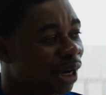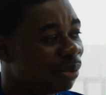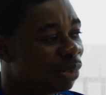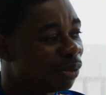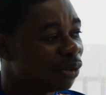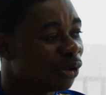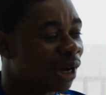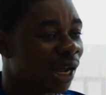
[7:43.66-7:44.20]

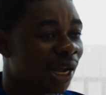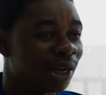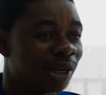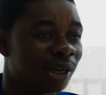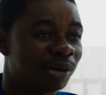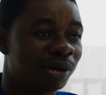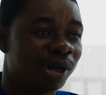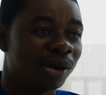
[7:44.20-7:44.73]
people like
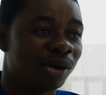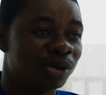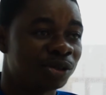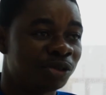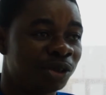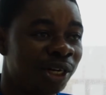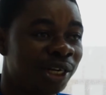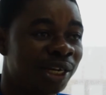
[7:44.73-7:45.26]

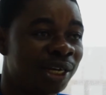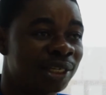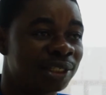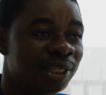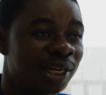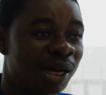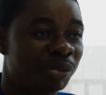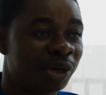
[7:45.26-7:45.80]

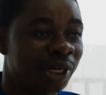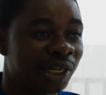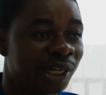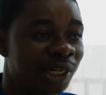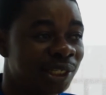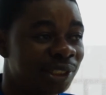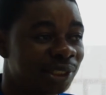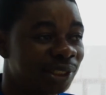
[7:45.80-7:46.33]
Australians,
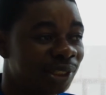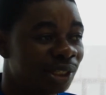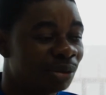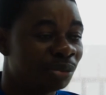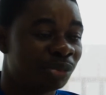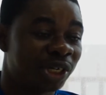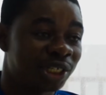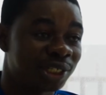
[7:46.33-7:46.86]
Americans,
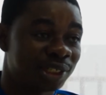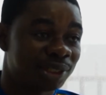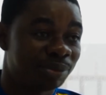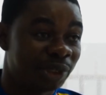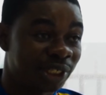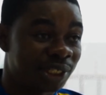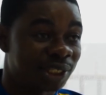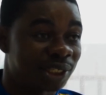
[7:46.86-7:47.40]

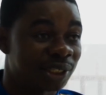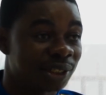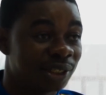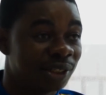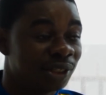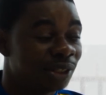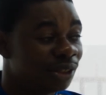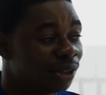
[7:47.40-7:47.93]
British,
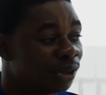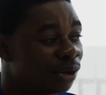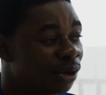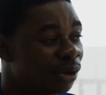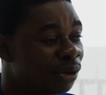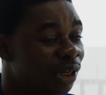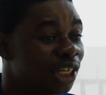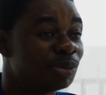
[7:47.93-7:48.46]
you
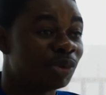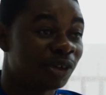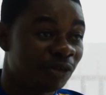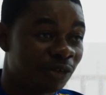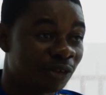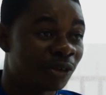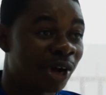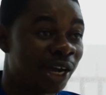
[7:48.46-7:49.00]
know, they speak
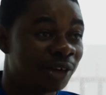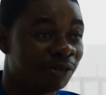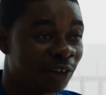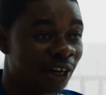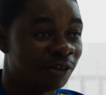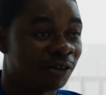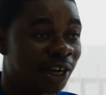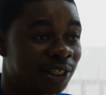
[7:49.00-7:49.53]
quite
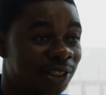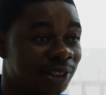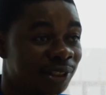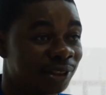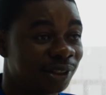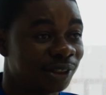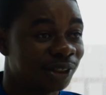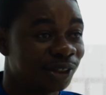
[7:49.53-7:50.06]
very fast.
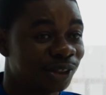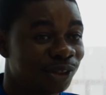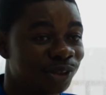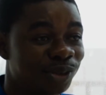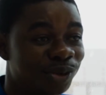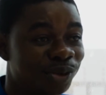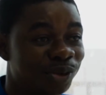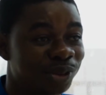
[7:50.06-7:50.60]

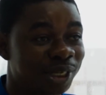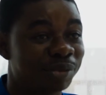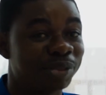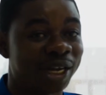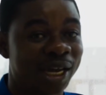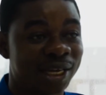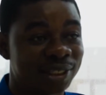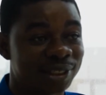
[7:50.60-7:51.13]
So
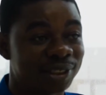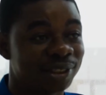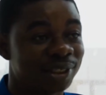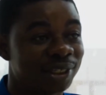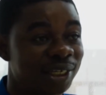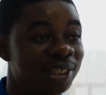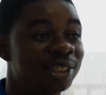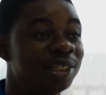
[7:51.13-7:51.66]
sometimes
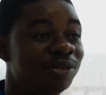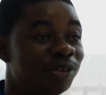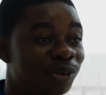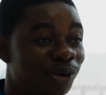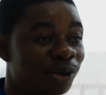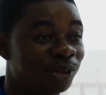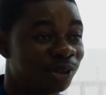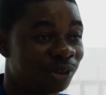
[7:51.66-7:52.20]
it's
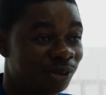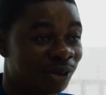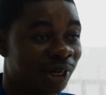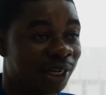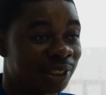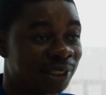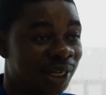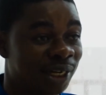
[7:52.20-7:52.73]
difficult to
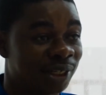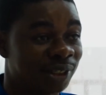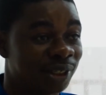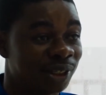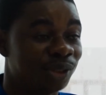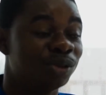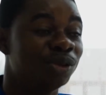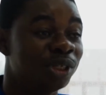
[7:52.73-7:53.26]
understand.
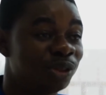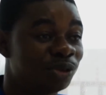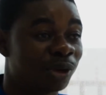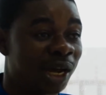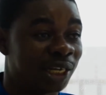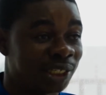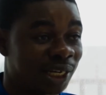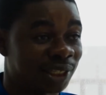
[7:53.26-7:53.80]
You need to
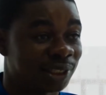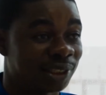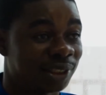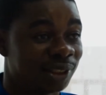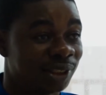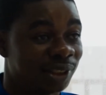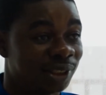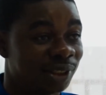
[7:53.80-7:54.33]

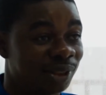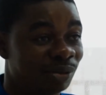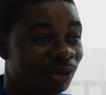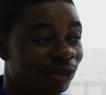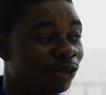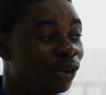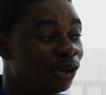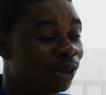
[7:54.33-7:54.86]
adjust
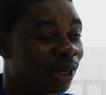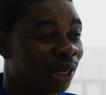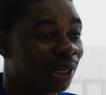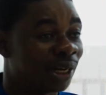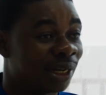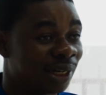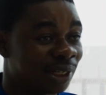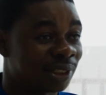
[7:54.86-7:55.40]
before you can
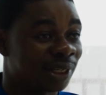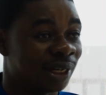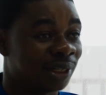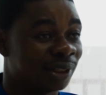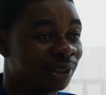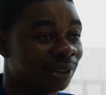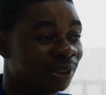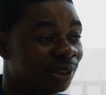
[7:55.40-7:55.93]
understand,
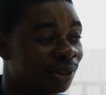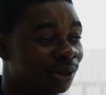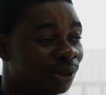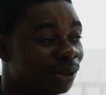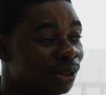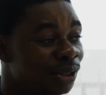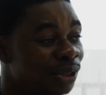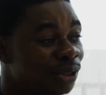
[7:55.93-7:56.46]
you
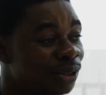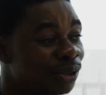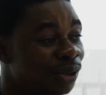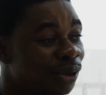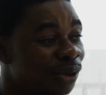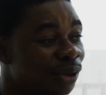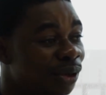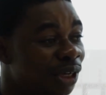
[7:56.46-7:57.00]
know.
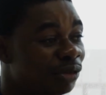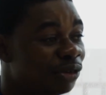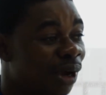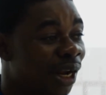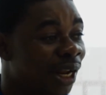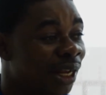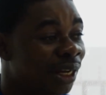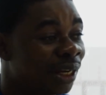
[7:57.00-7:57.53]
So if you
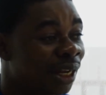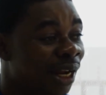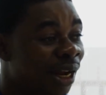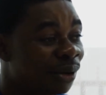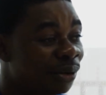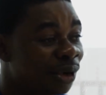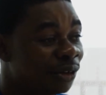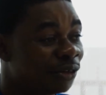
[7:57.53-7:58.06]
are learning the
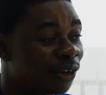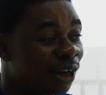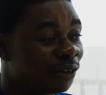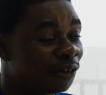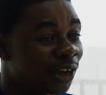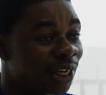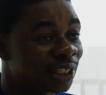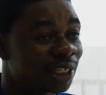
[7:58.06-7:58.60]
language for the
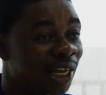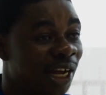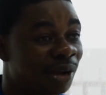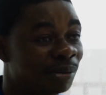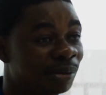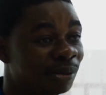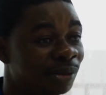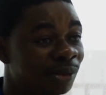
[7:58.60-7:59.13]
first time